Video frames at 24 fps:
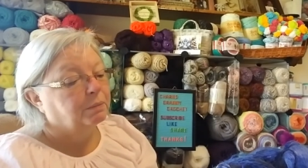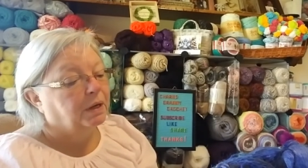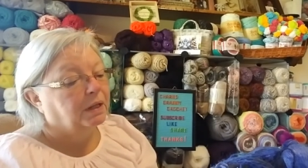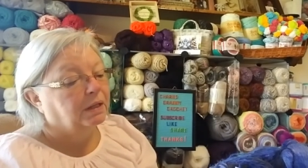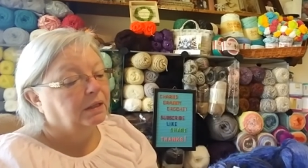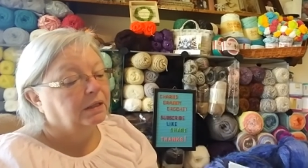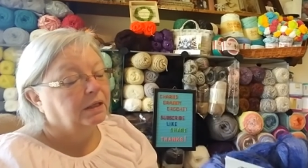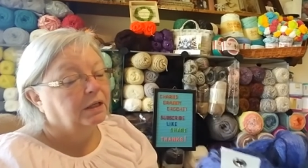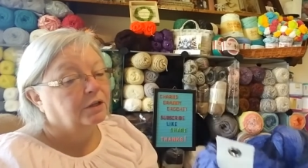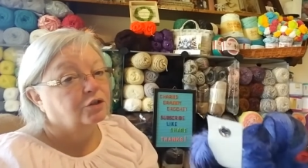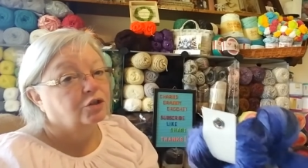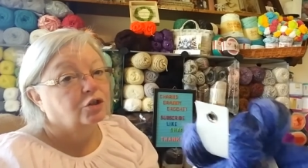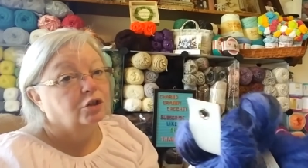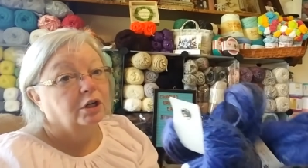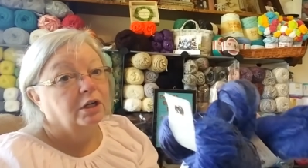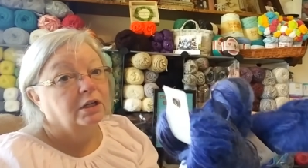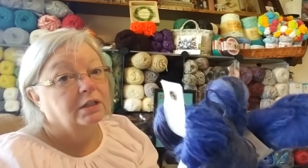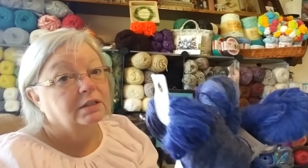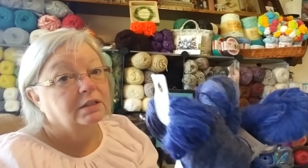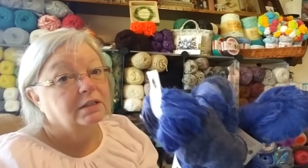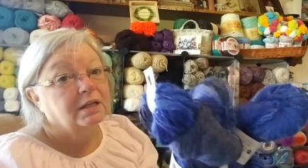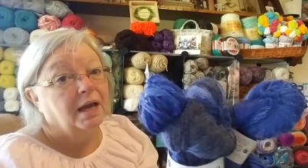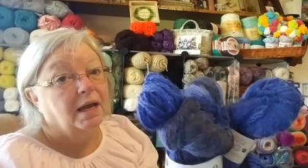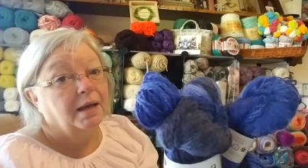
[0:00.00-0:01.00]
polyester,
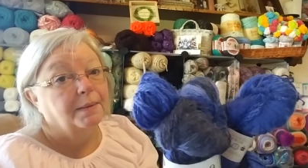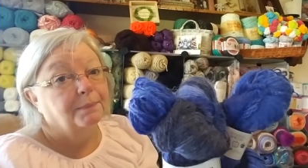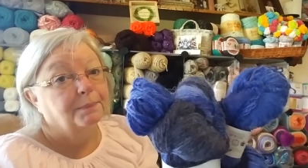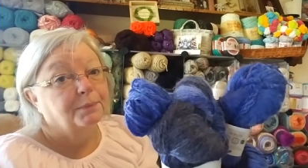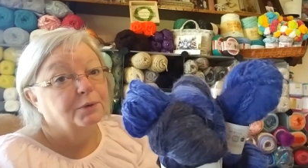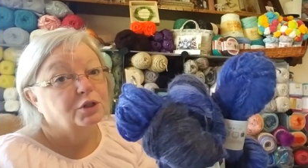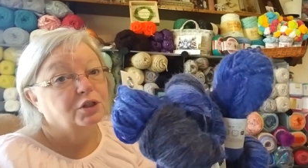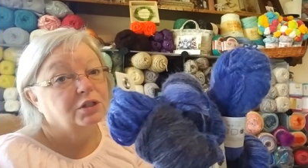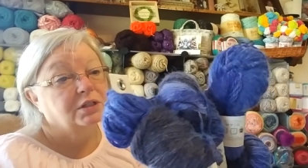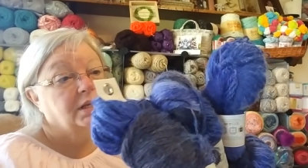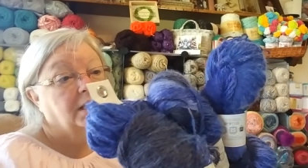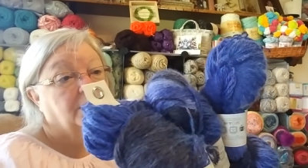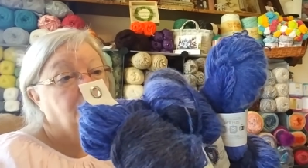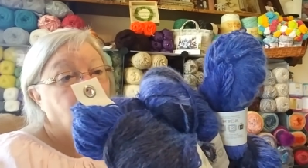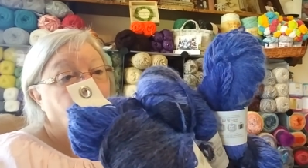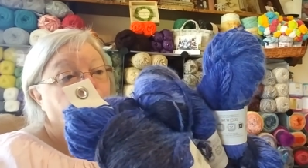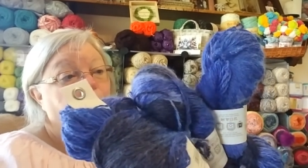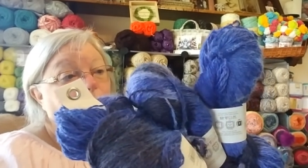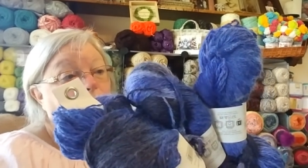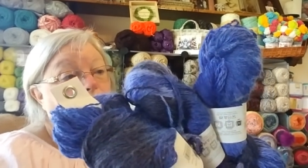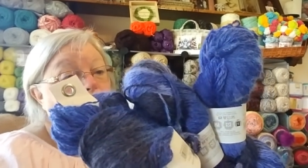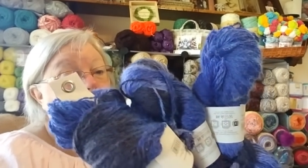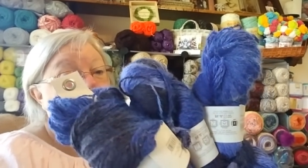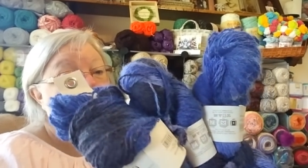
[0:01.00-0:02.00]
and 10%
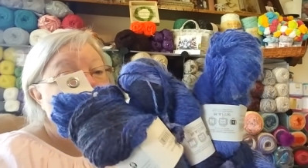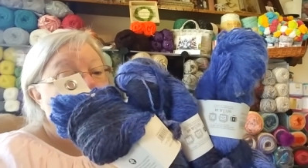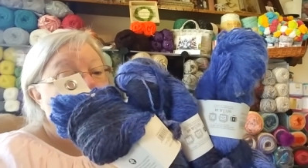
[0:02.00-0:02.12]
wool.